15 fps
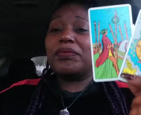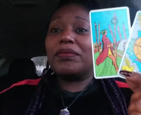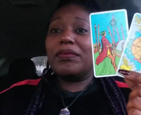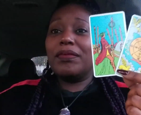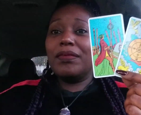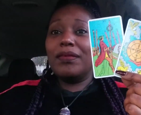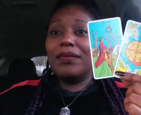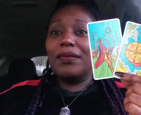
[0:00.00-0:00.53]

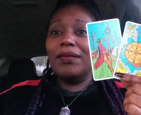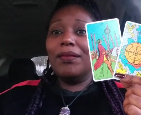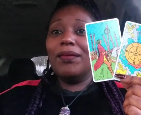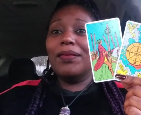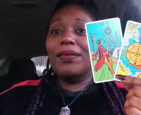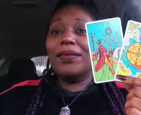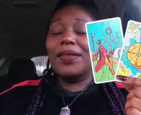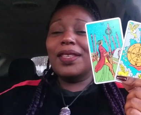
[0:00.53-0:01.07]

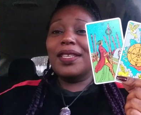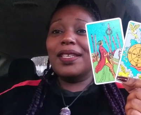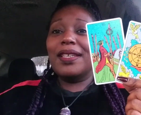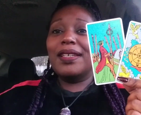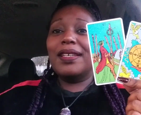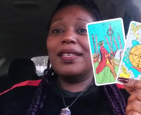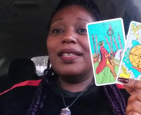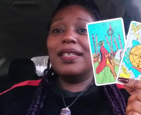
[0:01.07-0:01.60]

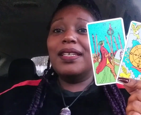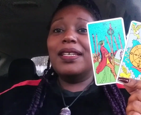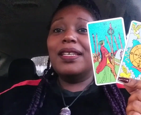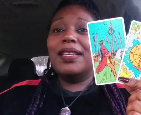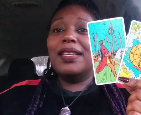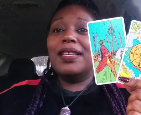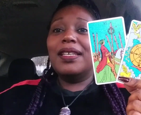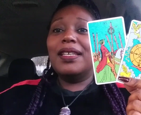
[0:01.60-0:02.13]

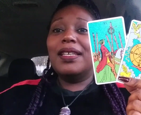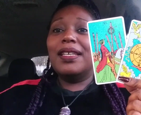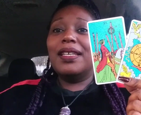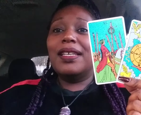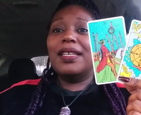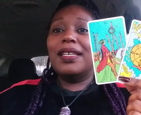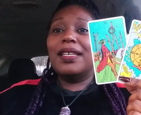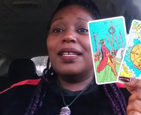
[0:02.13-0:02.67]

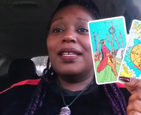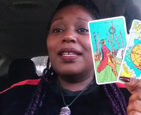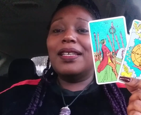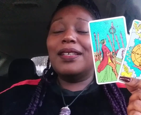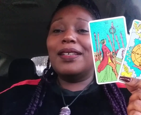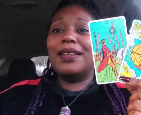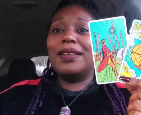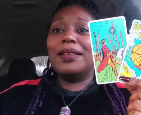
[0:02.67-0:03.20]

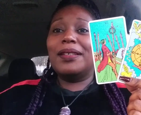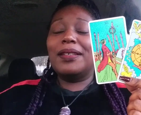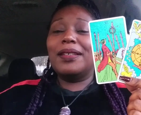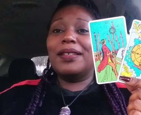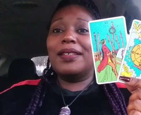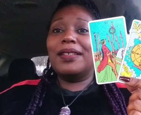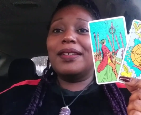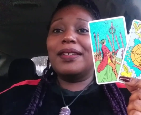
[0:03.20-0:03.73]

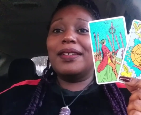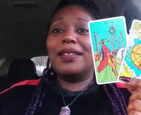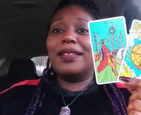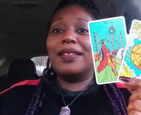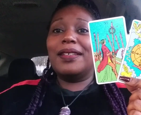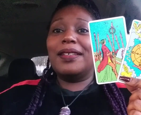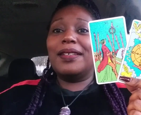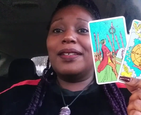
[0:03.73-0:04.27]

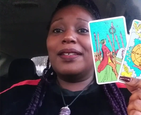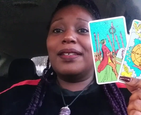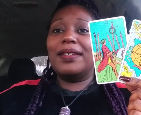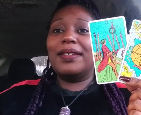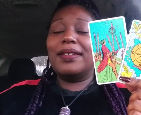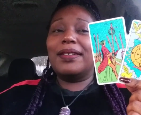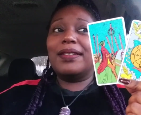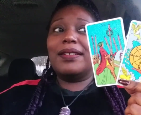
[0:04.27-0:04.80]

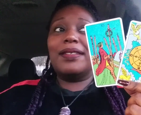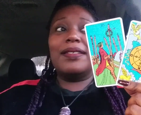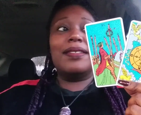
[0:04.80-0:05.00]
No one is speaking in this clip.